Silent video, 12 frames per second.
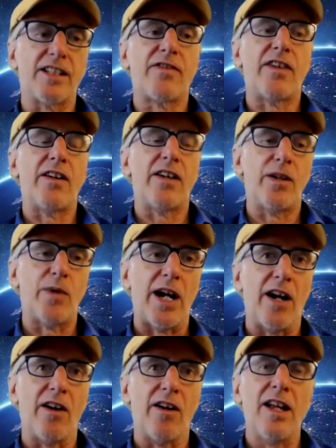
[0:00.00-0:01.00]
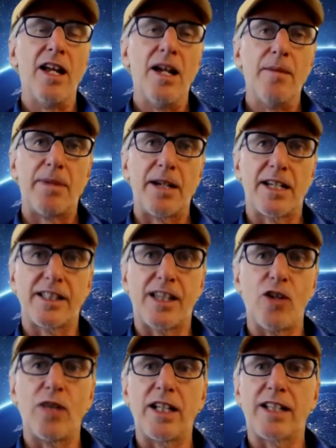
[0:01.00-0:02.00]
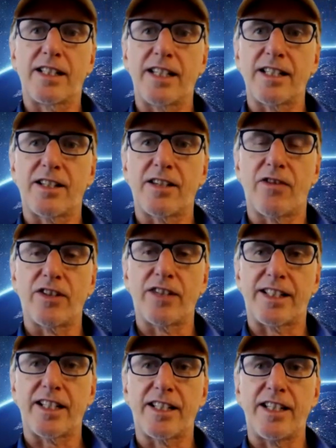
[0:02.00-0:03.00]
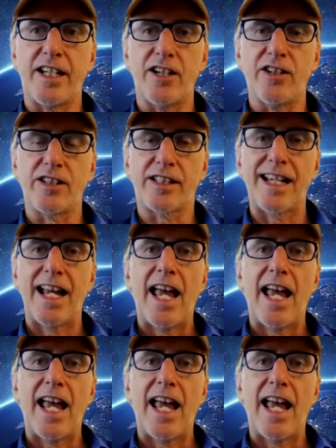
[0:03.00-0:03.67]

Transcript: It's very rare because they only existed for six years.